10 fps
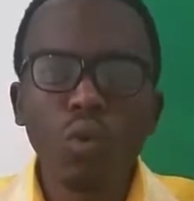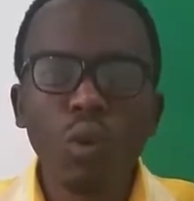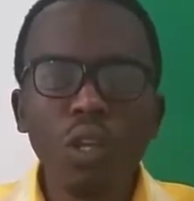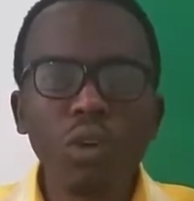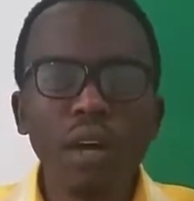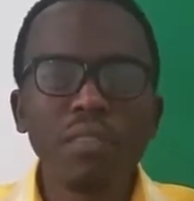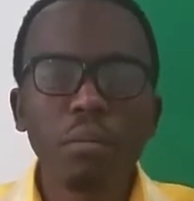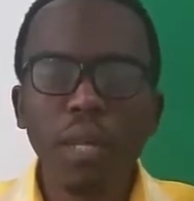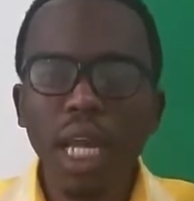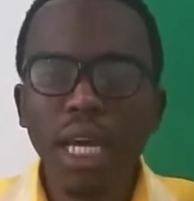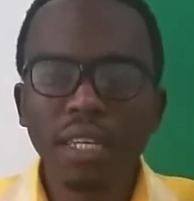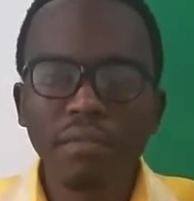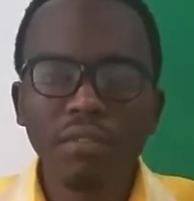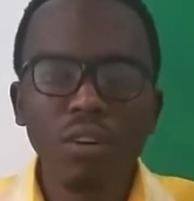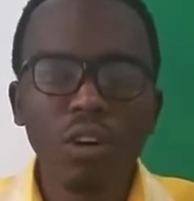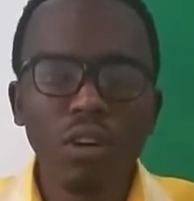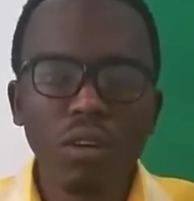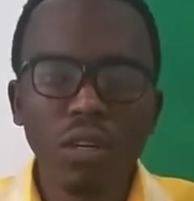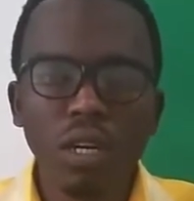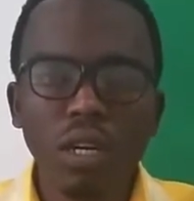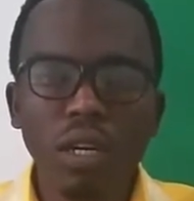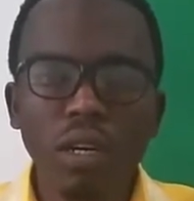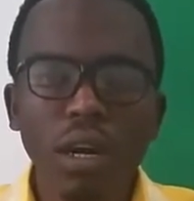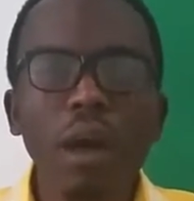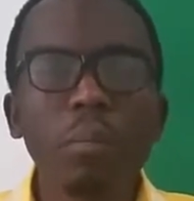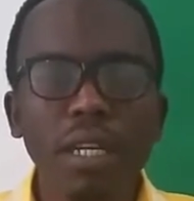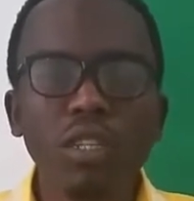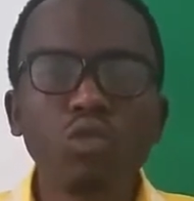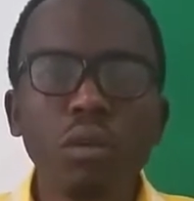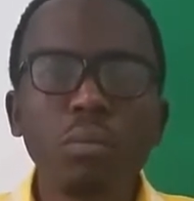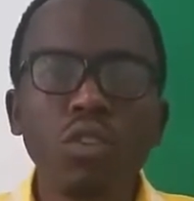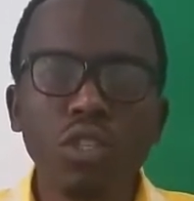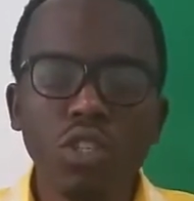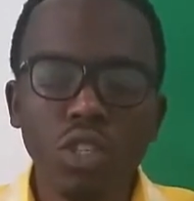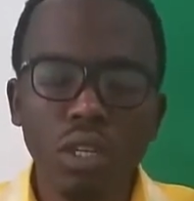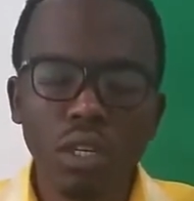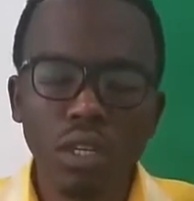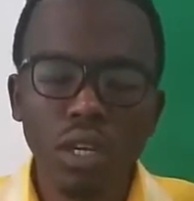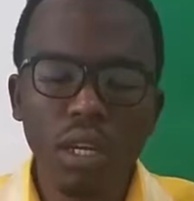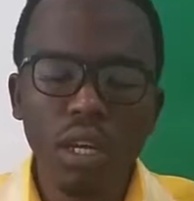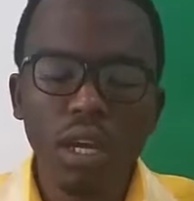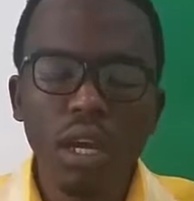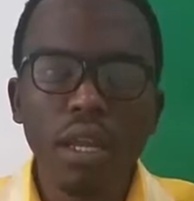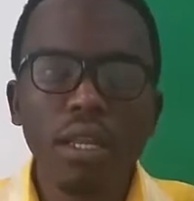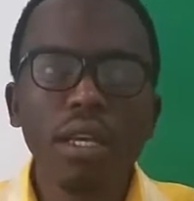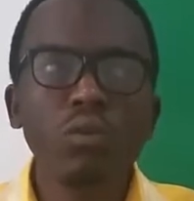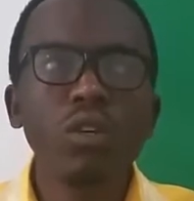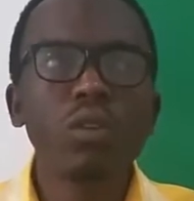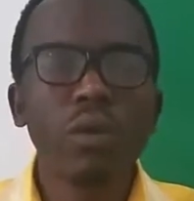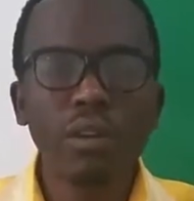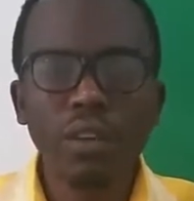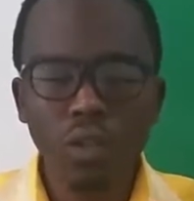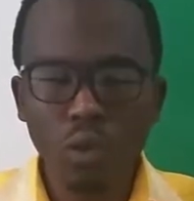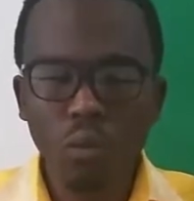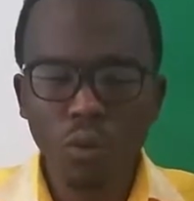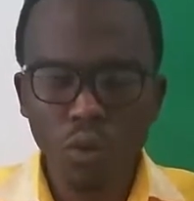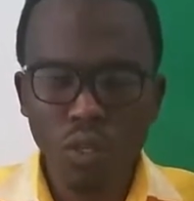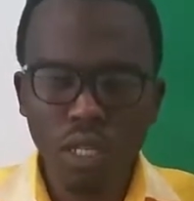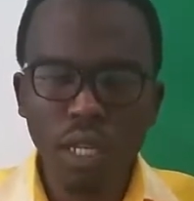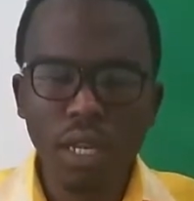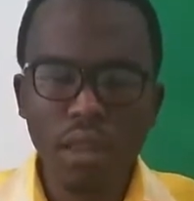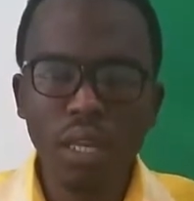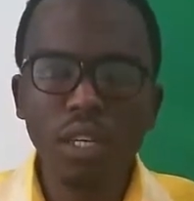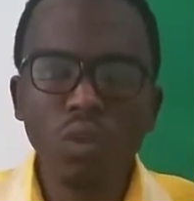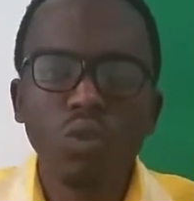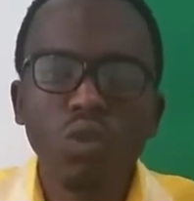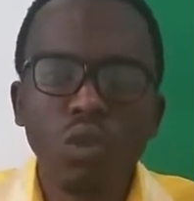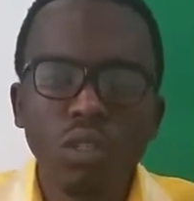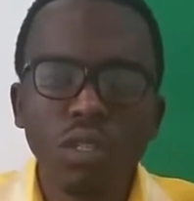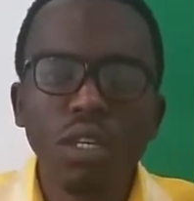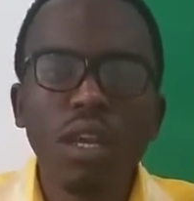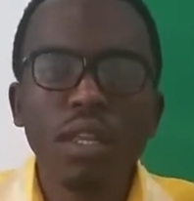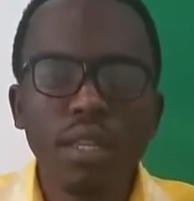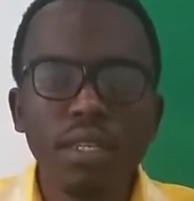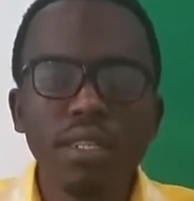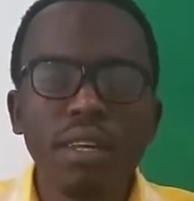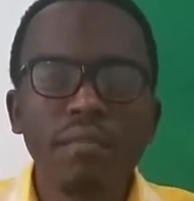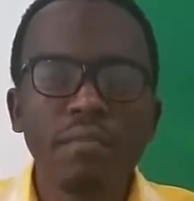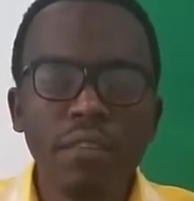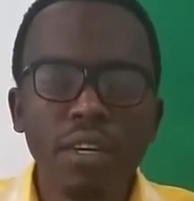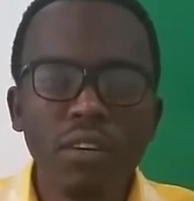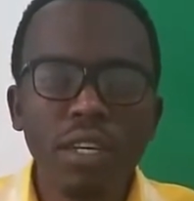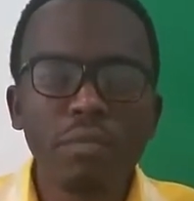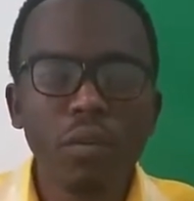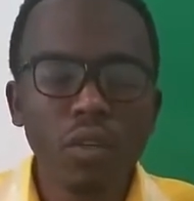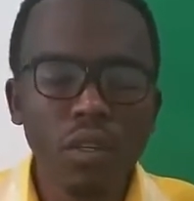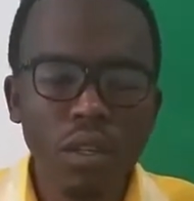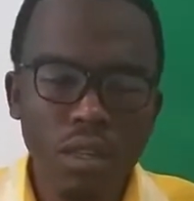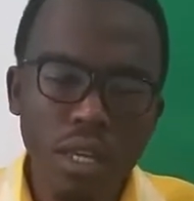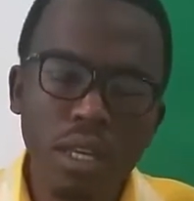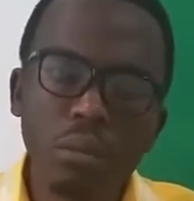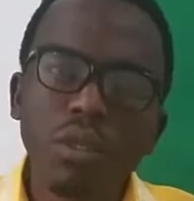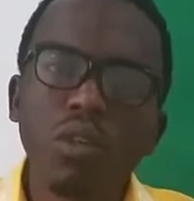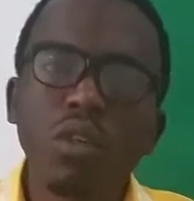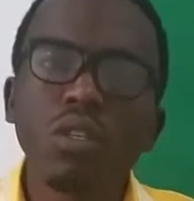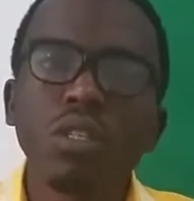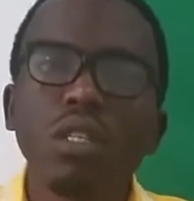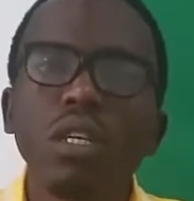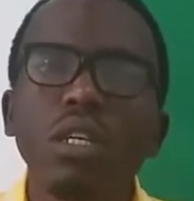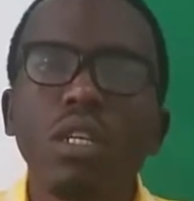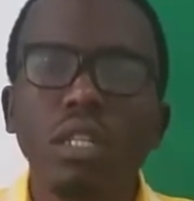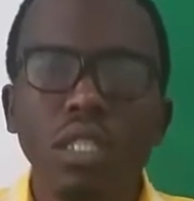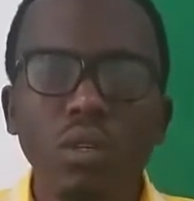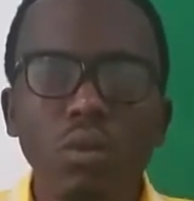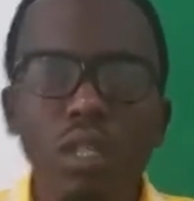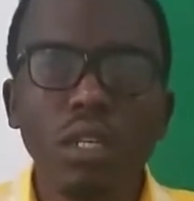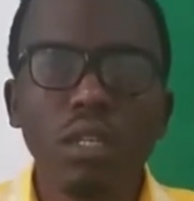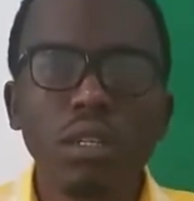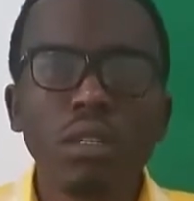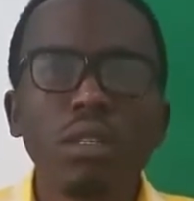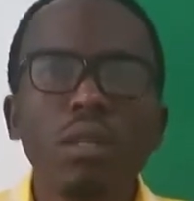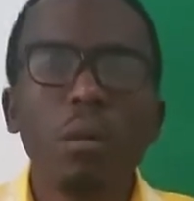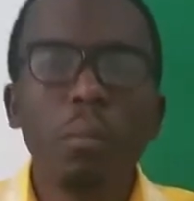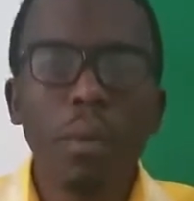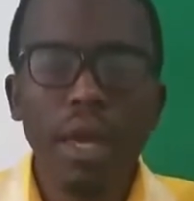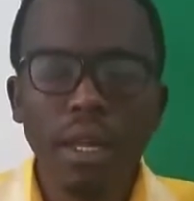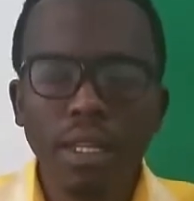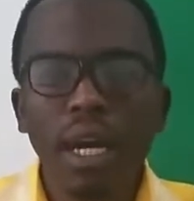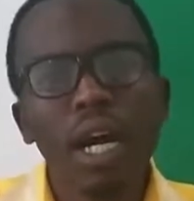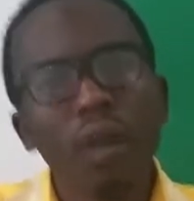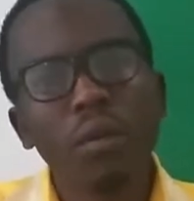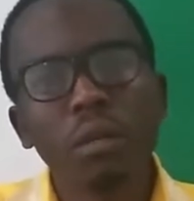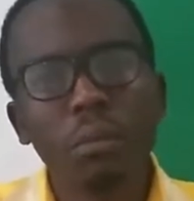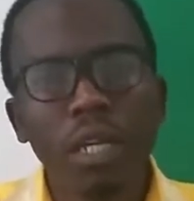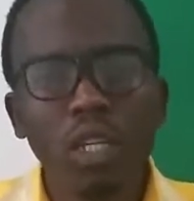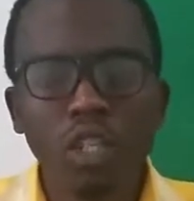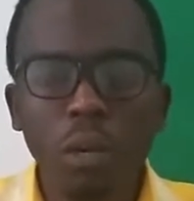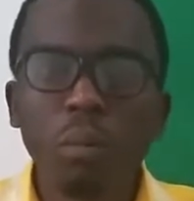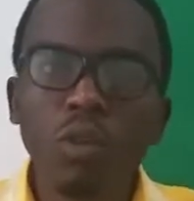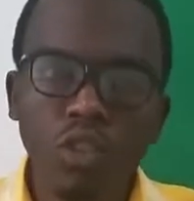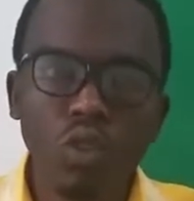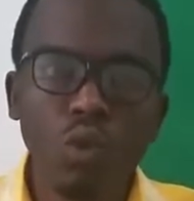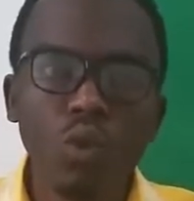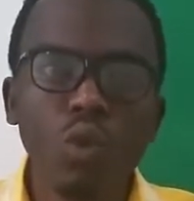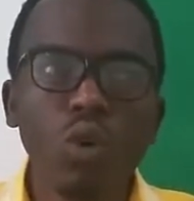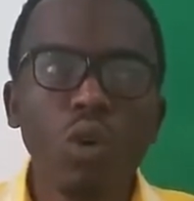when you have applied for a particular position, and then when you arrive at home you send a thank you note, this is a very important thing because it will make the hiring manager put you